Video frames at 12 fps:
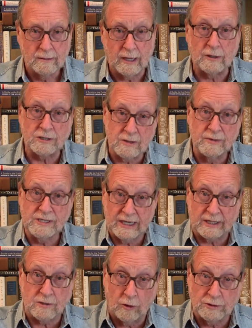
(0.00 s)
That also means
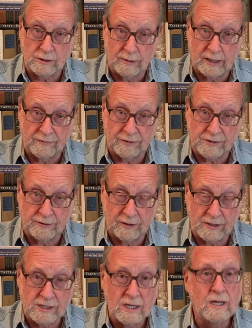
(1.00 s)
they get to hold your money for 2
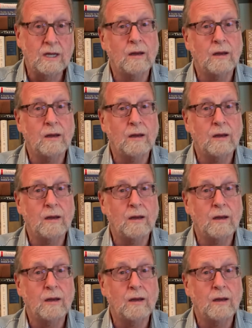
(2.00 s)
years.